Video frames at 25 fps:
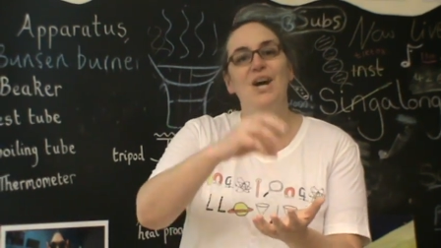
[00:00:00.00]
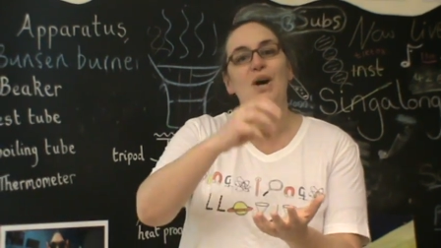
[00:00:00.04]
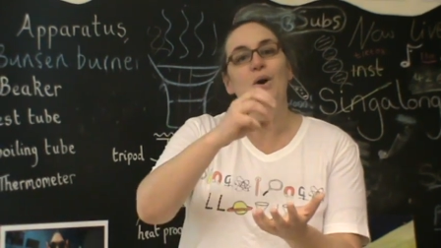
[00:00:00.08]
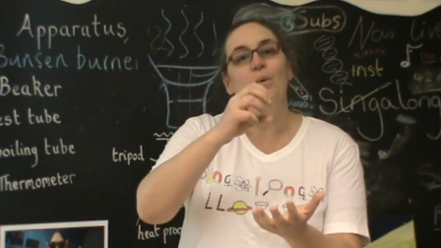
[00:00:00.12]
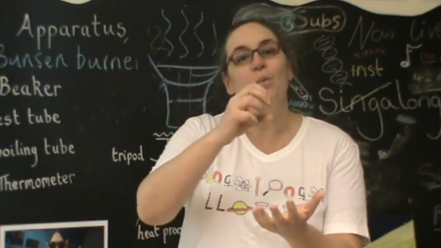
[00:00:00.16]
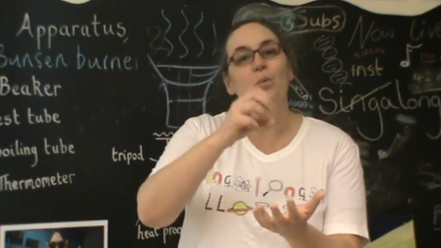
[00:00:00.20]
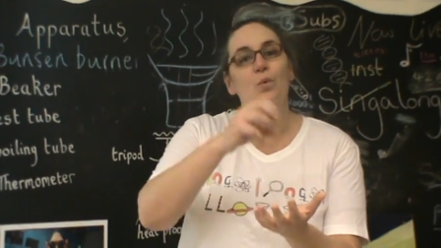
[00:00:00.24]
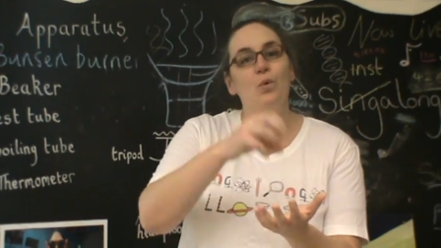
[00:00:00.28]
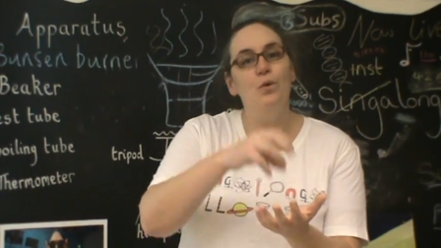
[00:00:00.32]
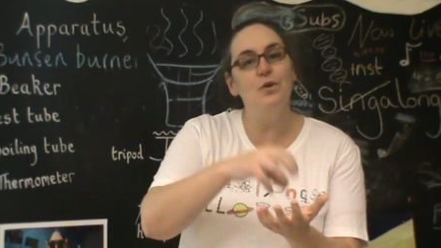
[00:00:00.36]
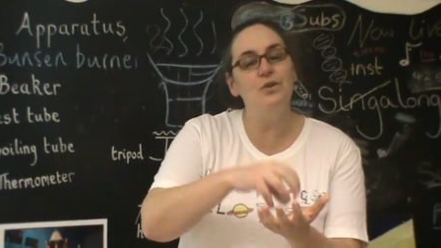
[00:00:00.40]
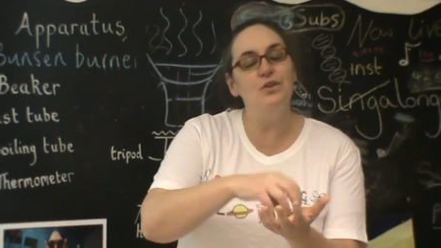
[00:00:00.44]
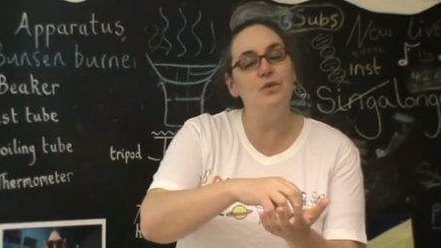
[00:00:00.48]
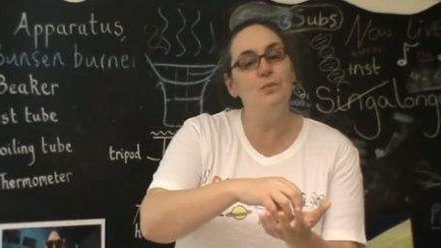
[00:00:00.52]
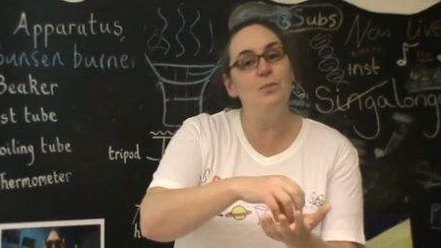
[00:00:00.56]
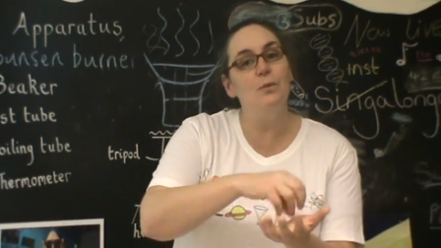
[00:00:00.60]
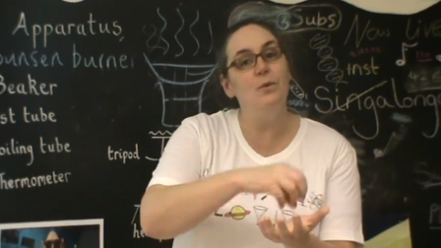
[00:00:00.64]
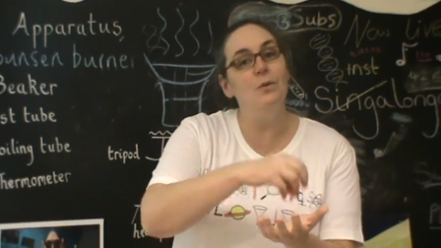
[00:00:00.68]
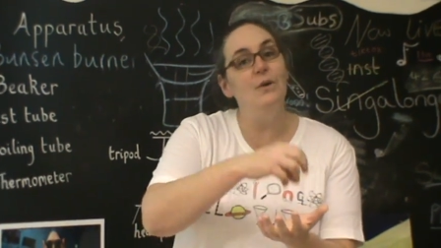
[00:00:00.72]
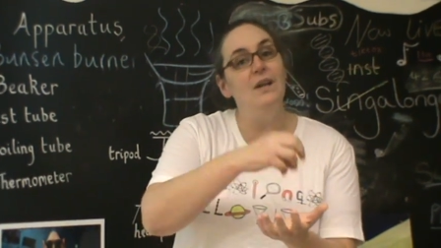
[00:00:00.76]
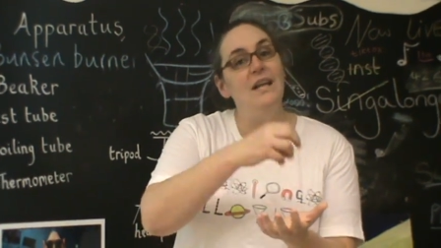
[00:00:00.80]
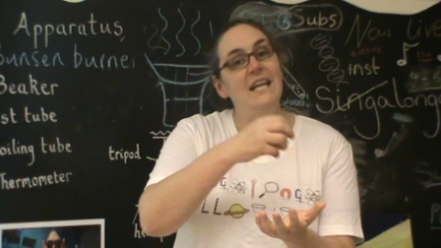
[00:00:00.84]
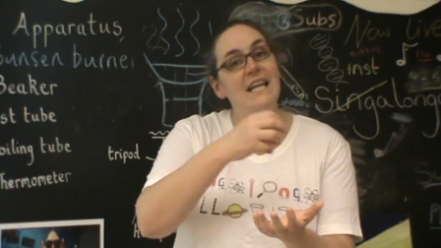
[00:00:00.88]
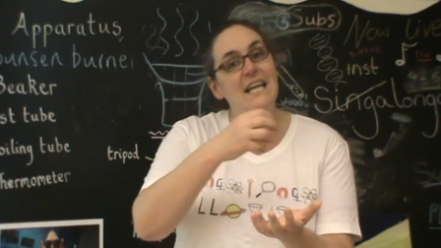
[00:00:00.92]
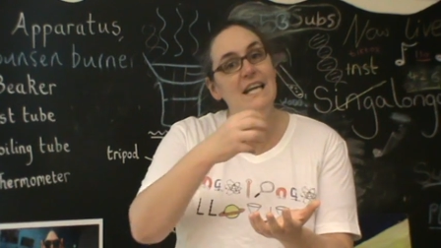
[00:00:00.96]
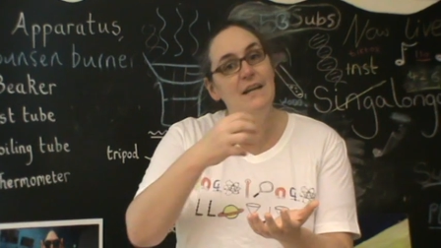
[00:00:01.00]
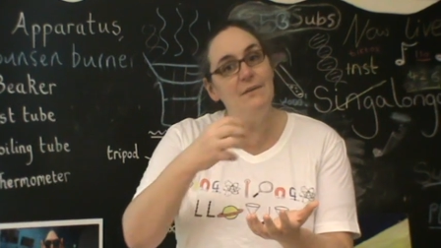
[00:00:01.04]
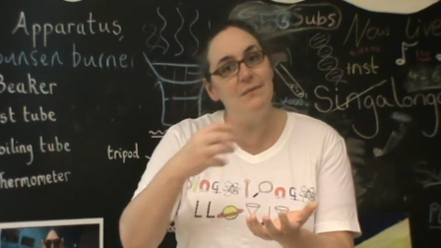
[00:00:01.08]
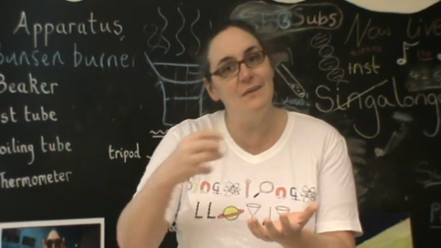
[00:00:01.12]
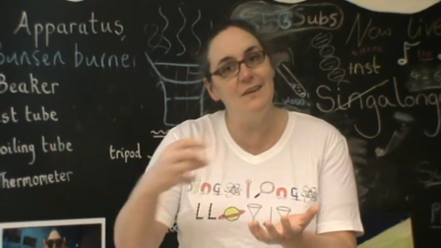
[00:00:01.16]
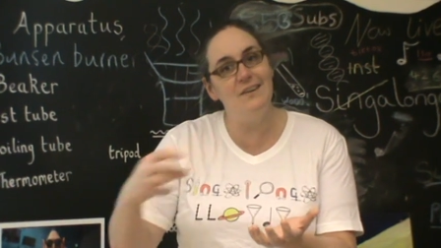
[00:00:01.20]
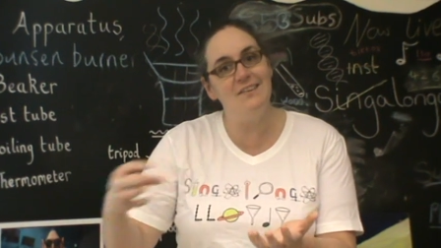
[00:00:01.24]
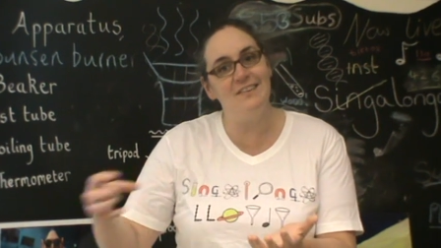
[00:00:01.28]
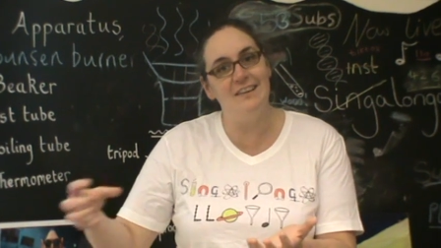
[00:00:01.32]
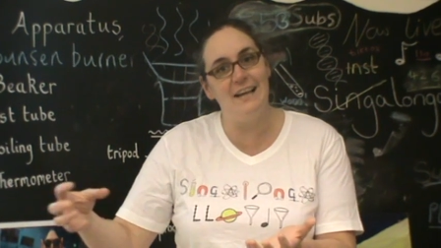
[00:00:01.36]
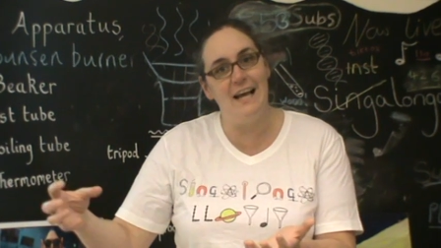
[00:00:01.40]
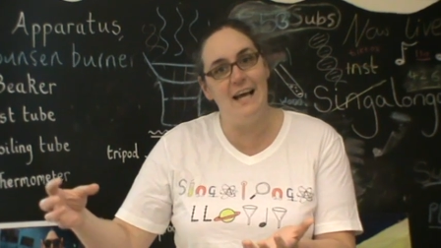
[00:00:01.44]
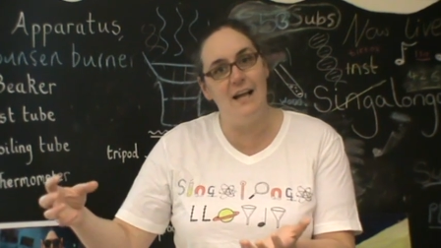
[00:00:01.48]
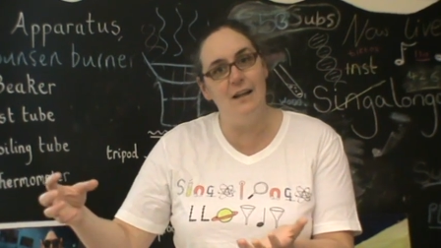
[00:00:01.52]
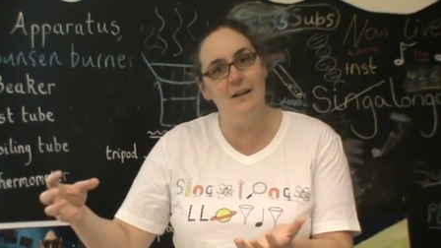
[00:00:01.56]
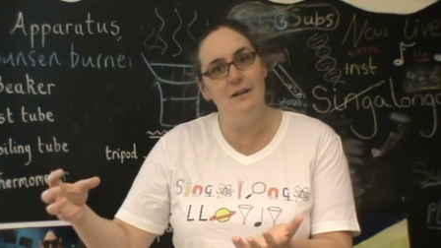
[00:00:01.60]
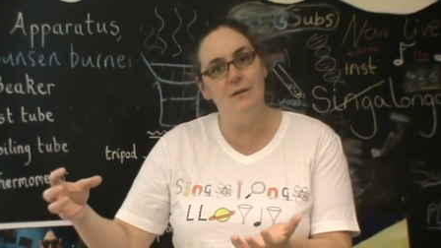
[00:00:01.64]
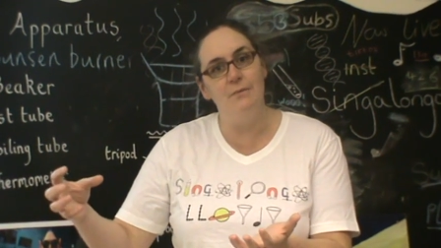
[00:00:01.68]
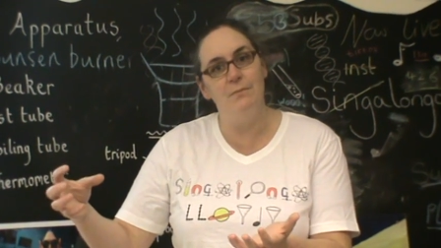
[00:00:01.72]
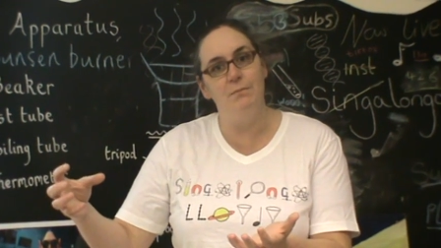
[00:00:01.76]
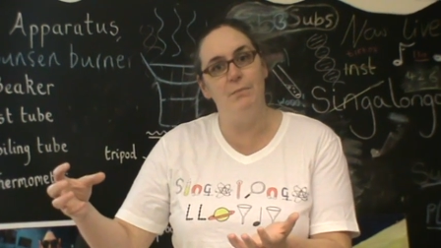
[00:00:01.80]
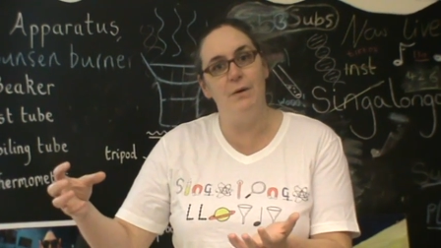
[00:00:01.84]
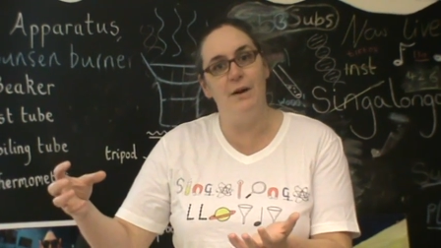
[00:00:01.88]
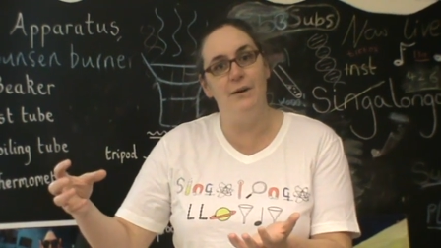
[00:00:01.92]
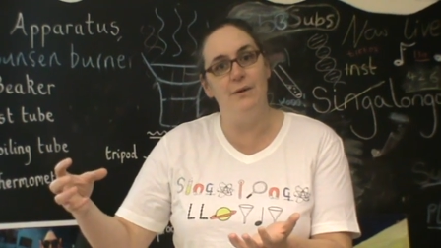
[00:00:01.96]
water will leave the cell
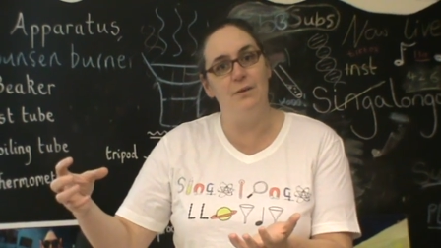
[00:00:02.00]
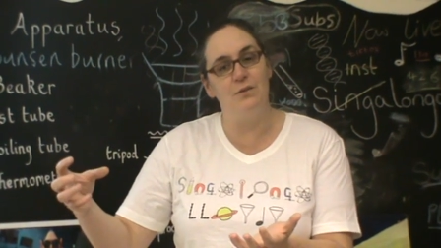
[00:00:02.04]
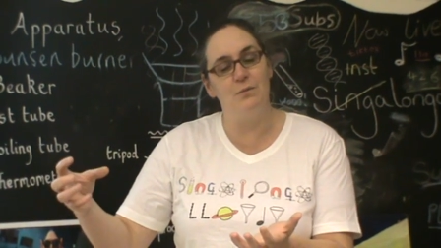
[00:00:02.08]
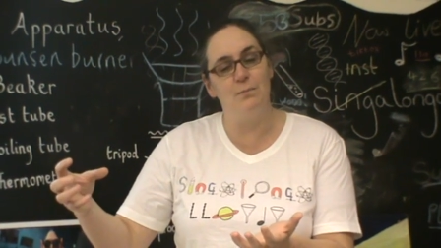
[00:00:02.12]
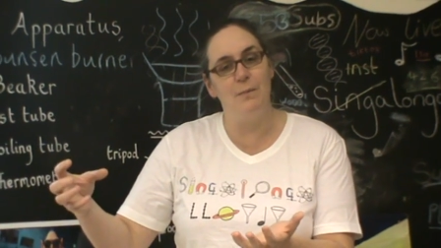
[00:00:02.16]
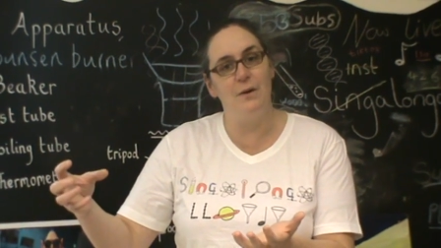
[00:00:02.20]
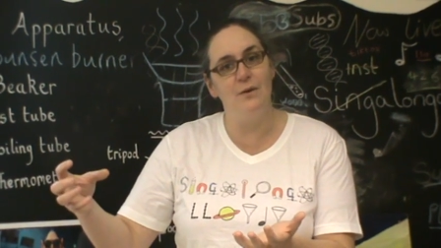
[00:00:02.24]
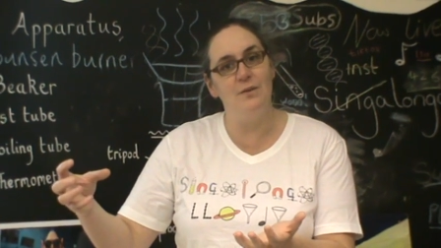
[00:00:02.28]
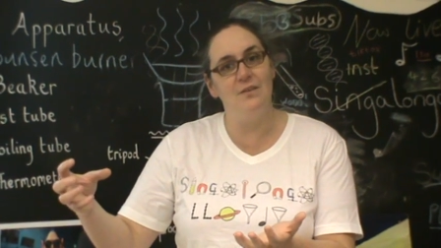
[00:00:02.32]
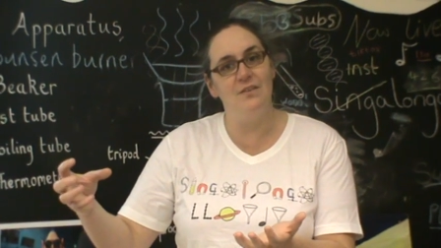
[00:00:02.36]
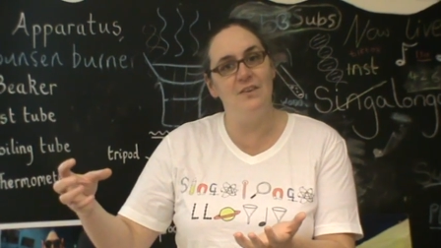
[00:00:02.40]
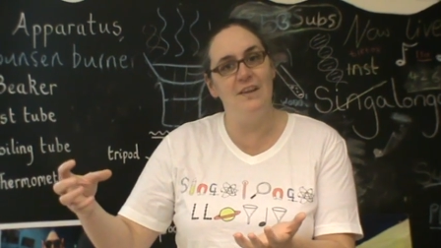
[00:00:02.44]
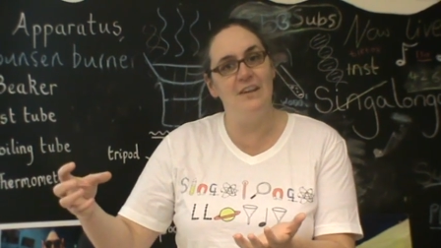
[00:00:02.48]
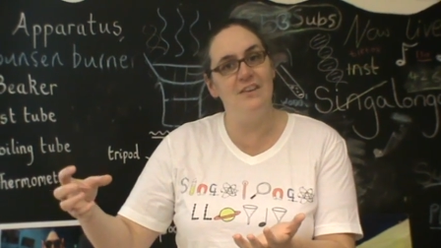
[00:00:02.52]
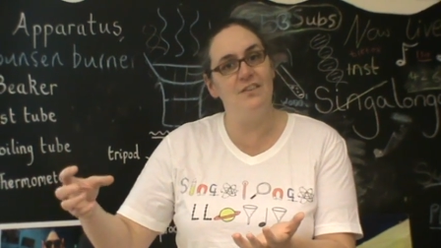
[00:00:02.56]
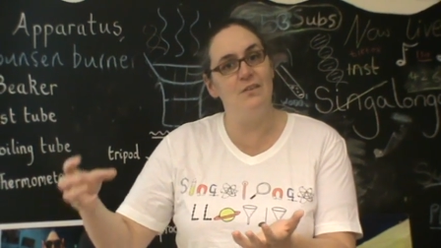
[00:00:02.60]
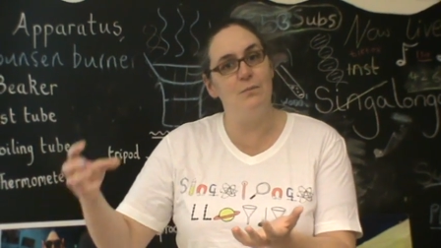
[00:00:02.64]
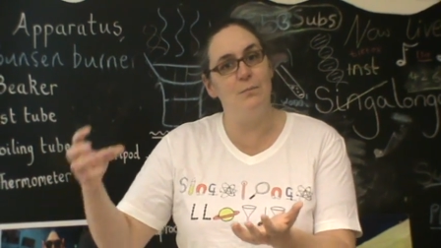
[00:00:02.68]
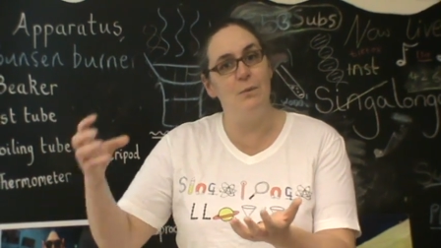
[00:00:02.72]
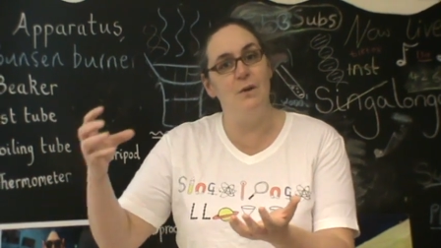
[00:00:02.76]
by osmosis,